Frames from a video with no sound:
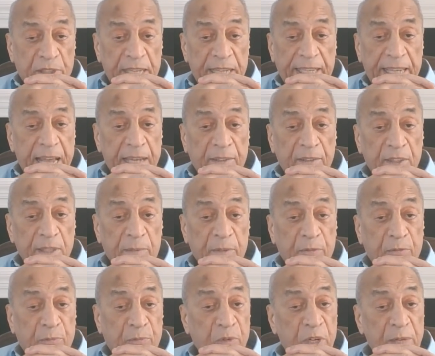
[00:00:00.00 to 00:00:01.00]
They got some
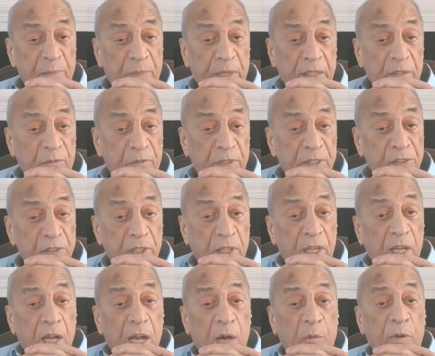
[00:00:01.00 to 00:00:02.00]
of the free benefits
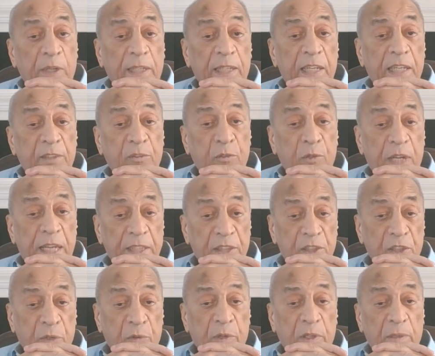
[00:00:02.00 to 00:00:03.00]
of what the
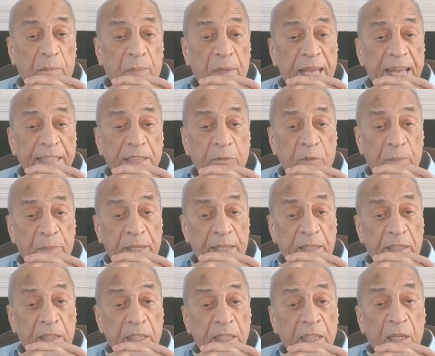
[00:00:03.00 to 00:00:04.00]
historical blacks were
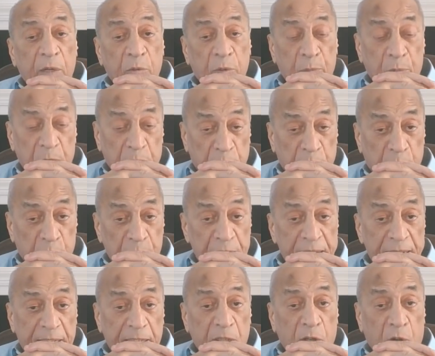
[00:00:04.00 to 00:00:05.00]

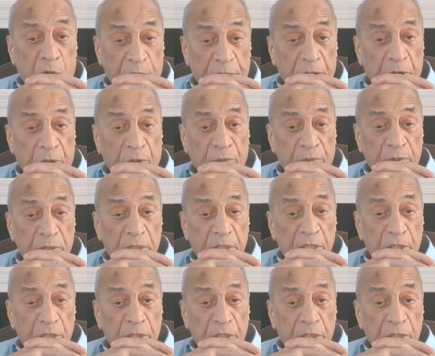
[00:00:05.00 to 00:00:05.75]
creating on the earth.